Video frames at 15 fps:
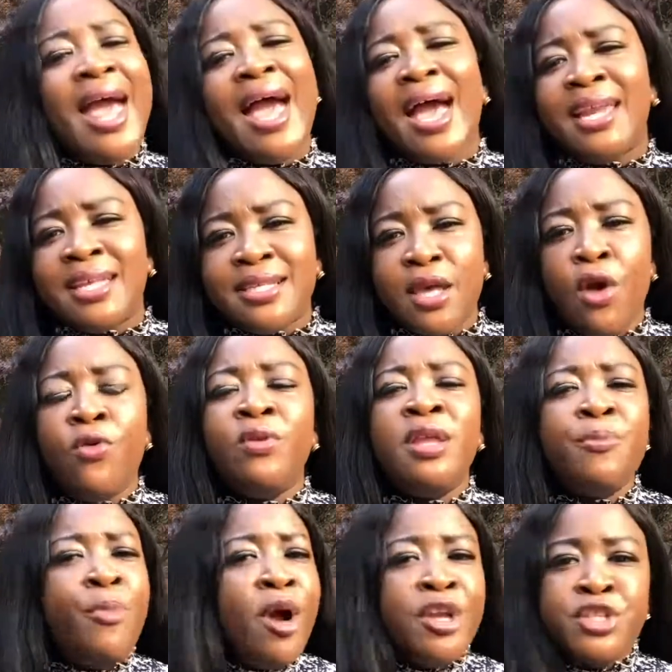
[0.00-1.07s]
And it's only
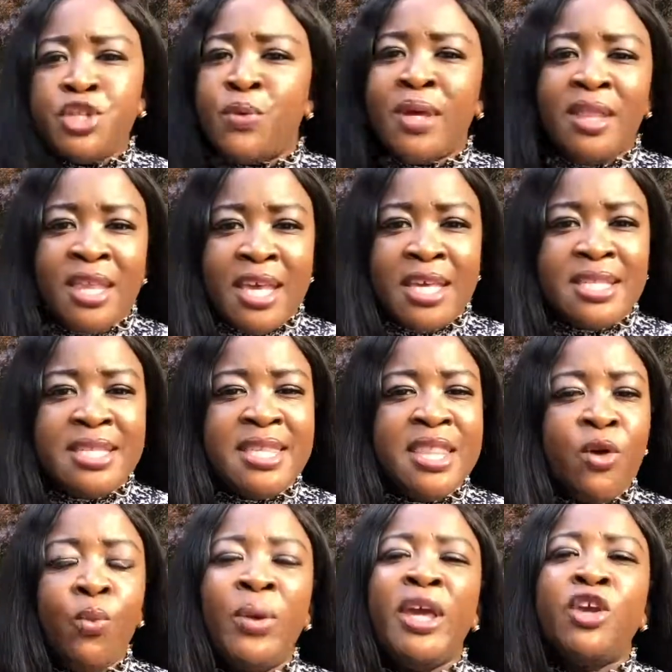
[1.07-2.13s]
by doing this
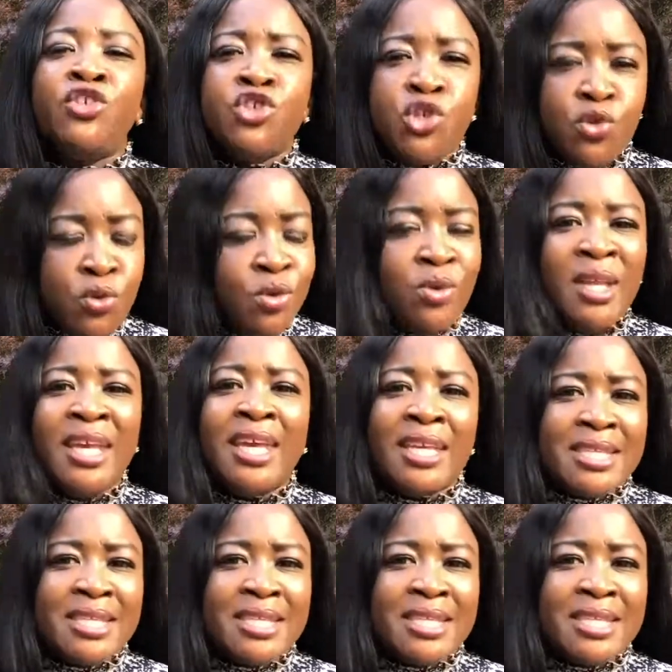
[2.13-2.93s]
that we can truly